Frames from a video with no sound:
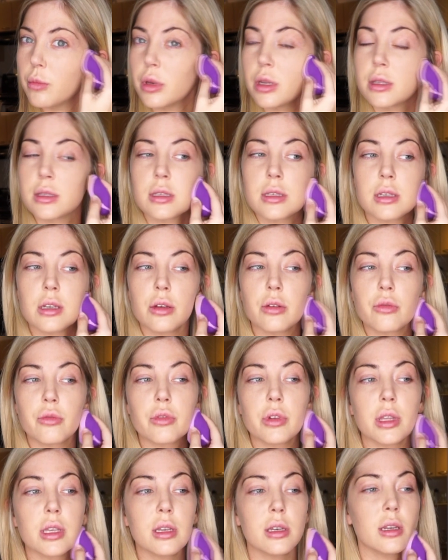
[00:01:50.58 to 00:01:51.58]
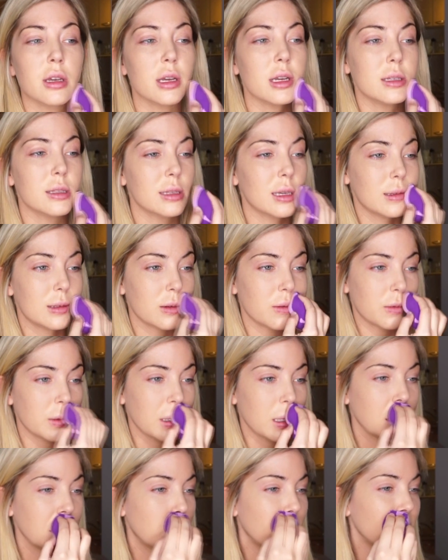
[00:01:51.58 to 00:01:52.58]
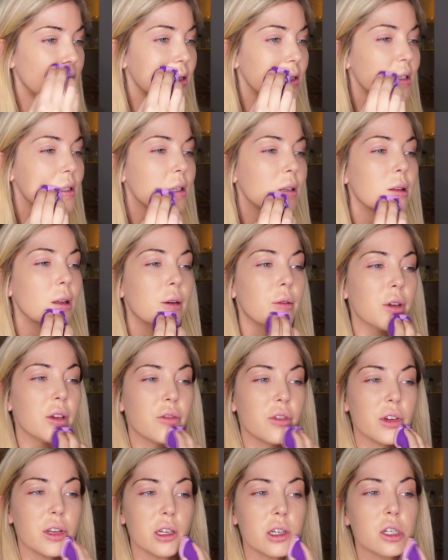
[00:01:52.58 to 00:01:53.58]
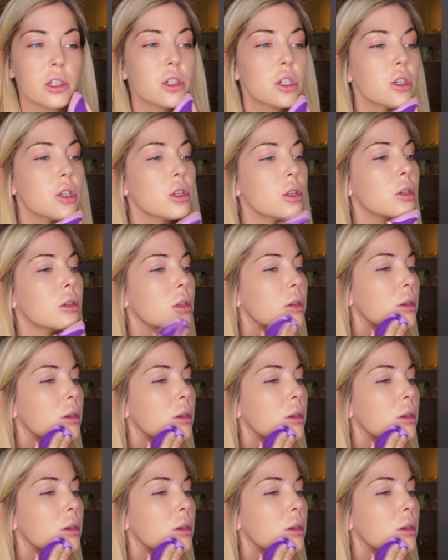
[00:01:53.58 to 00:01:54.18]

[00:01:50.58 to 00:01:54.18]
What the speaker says: But it's still really nice, has a really gorgeous glowy finish.